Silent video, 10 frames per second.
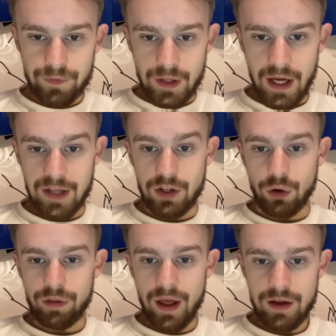And
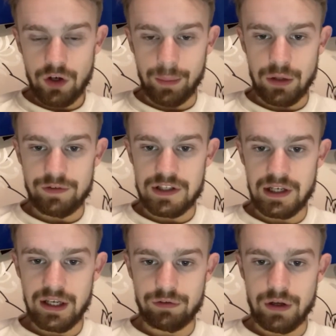another coming out of
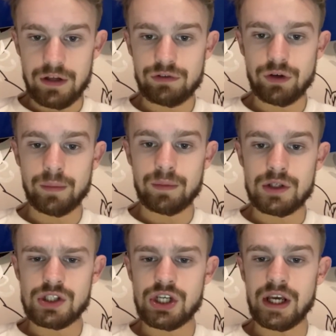Italy is from
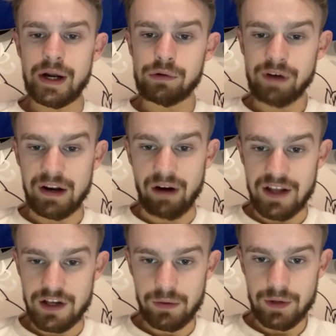Ciro
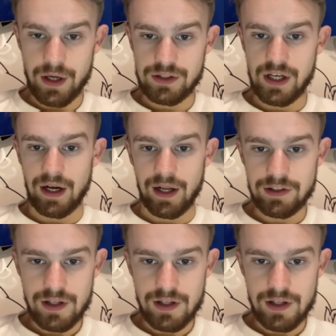Venerato, a journalist,